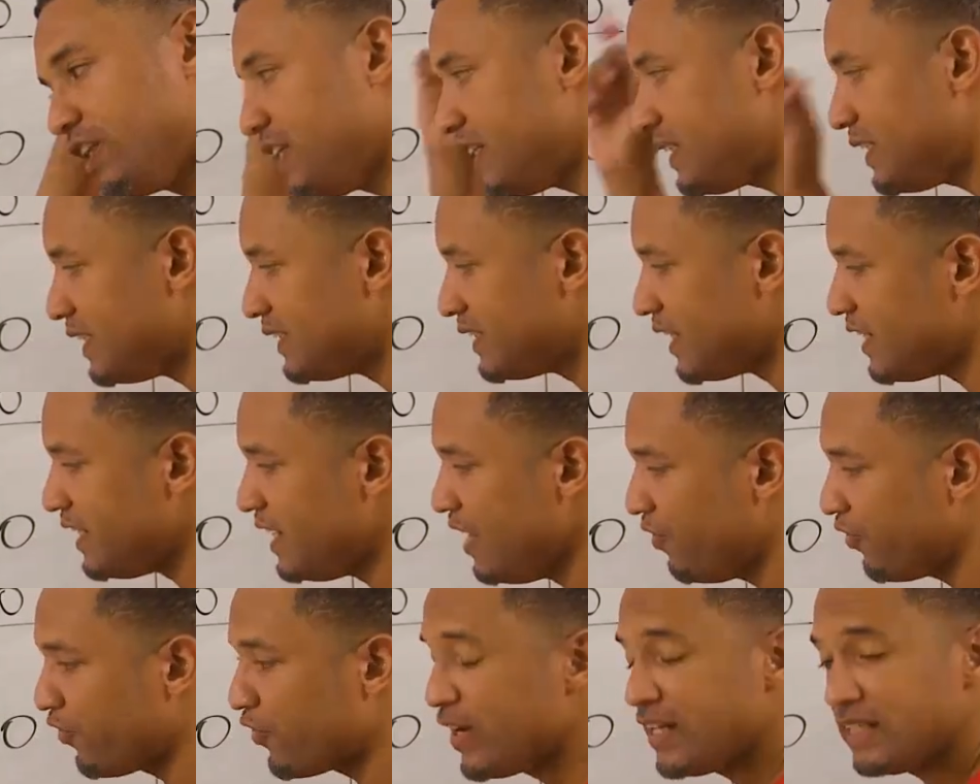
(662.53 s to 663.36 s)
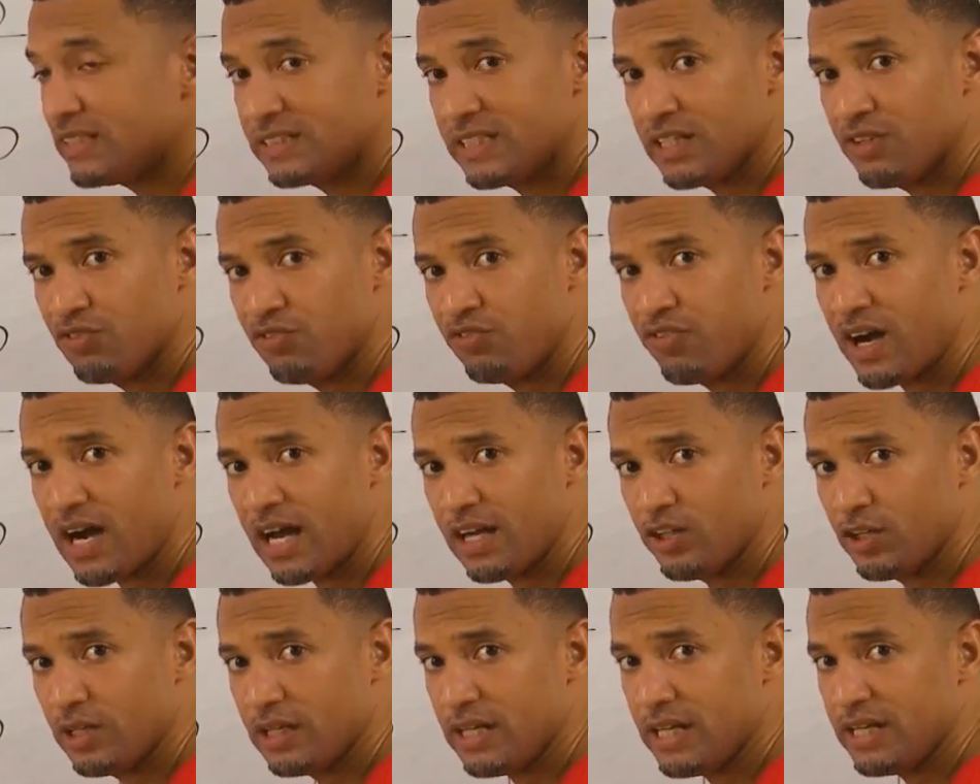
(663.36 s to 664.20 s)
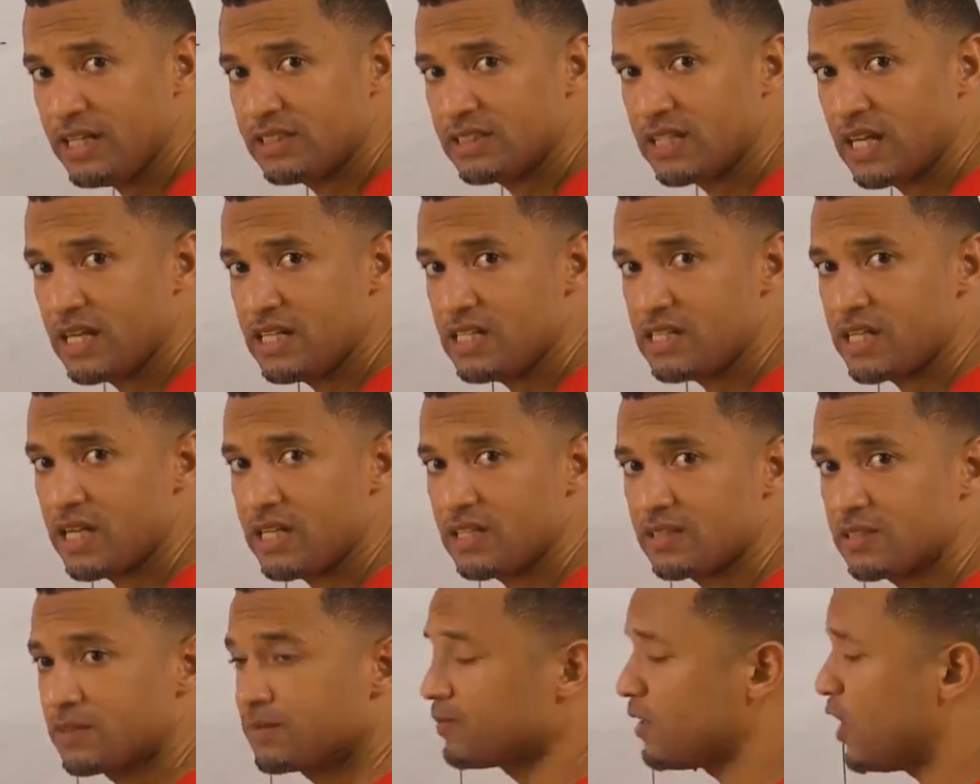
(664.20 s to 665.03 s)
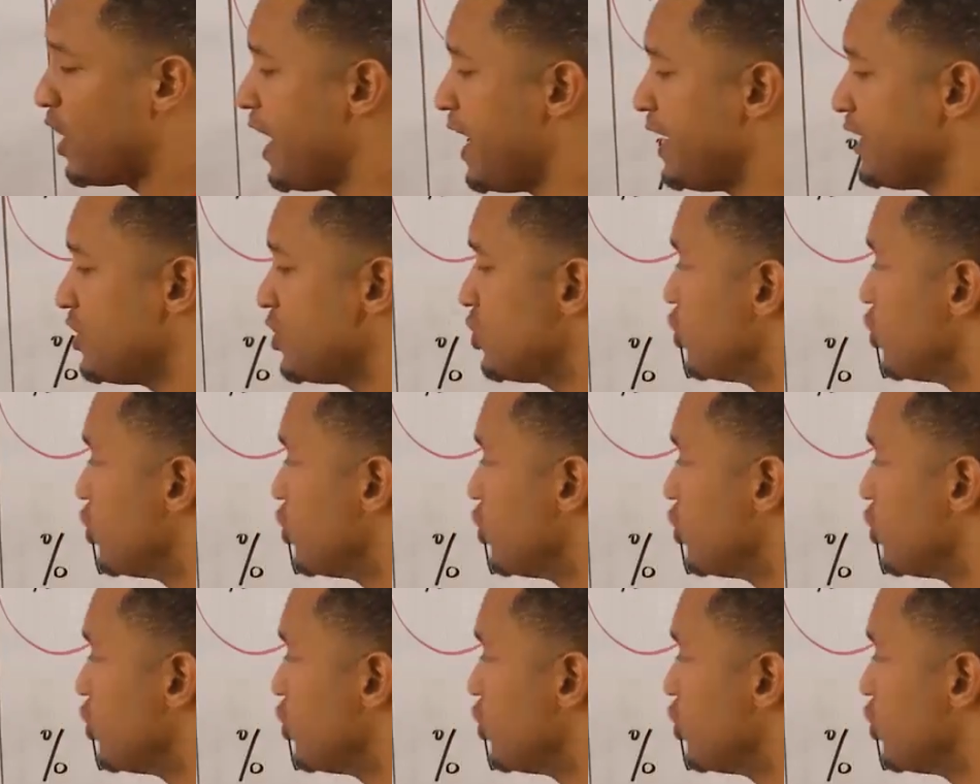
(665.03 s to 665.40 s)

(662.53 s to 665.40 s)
this is the difference in value, ladies and gents. All right,